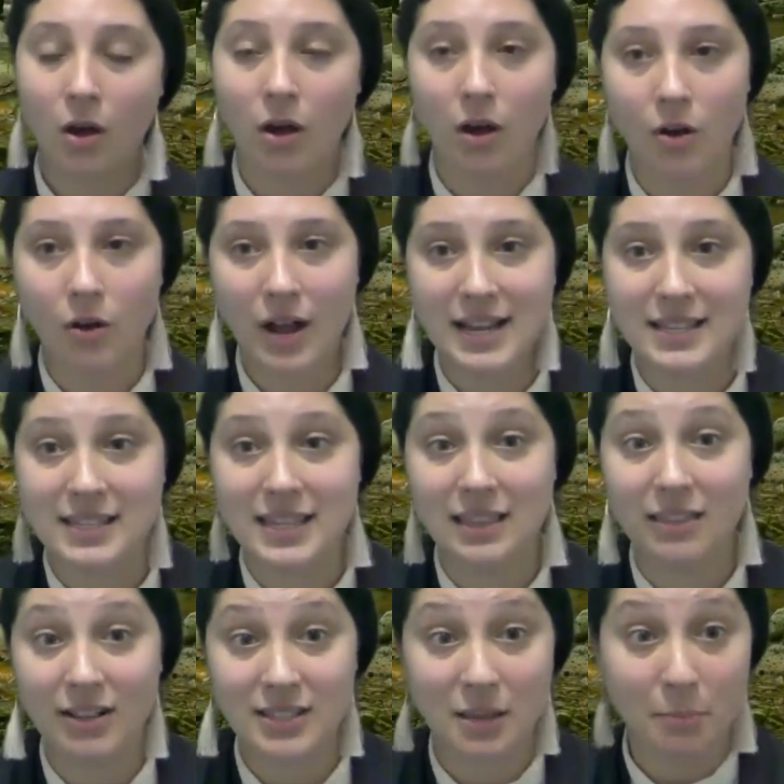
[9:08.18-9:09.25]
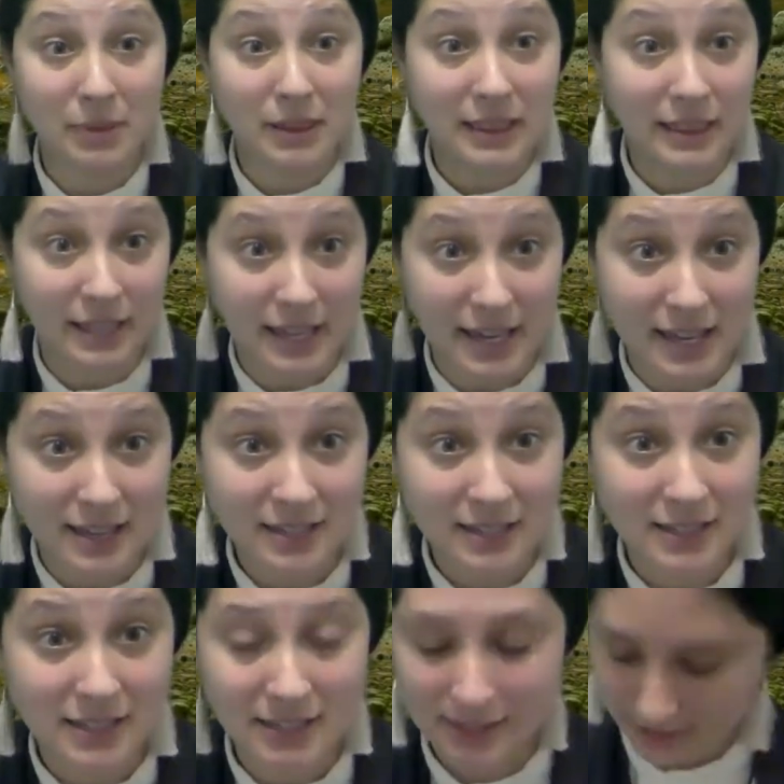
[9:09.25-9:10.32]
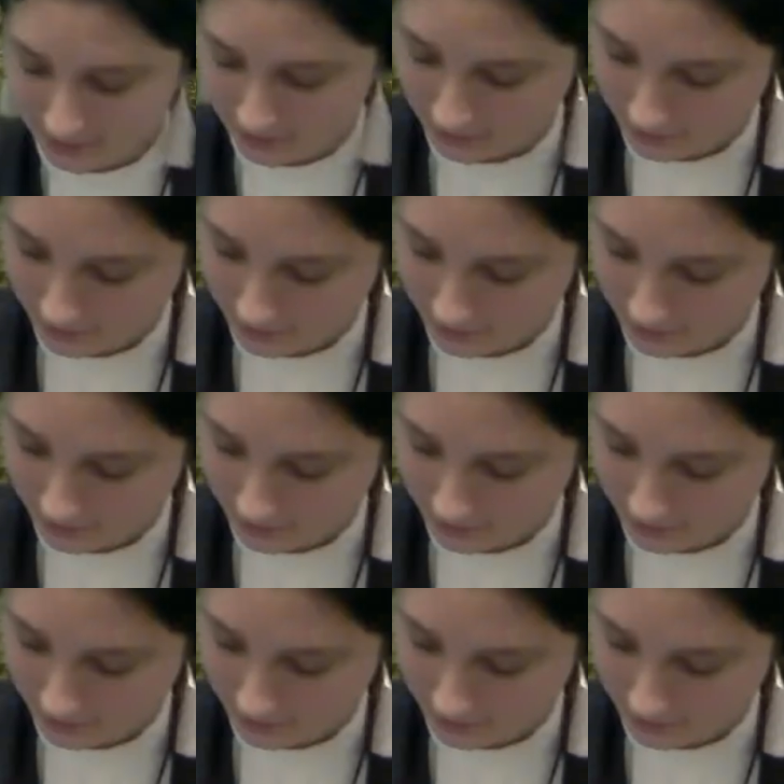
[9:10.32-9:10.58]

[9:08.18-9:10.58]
Oh, I see lots of plants.